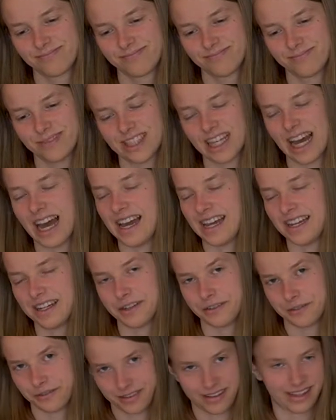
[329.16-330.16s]
side
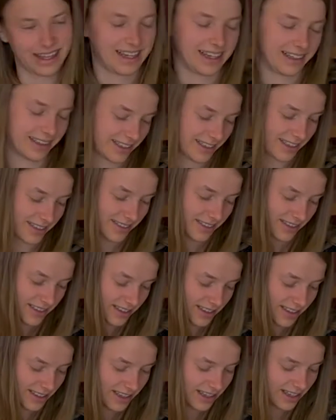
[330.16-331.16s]
of things,
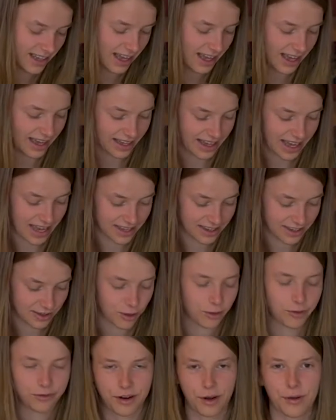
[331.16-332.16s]
I guess,
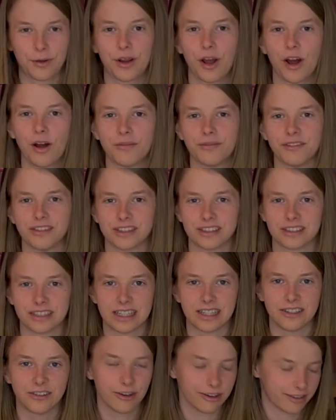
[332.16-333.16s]
or very
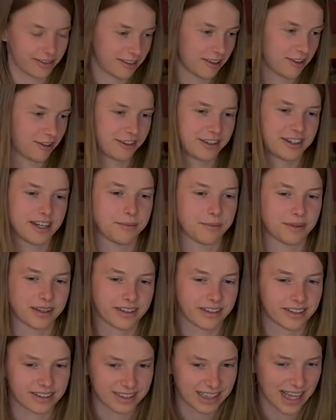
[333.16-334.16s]
obviously not
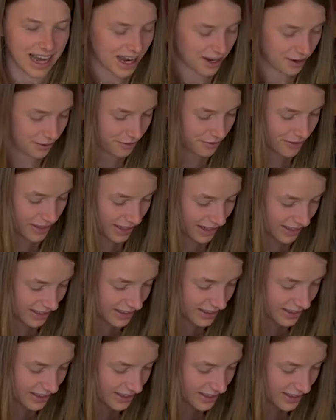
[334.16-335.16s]
neurotypical side of things.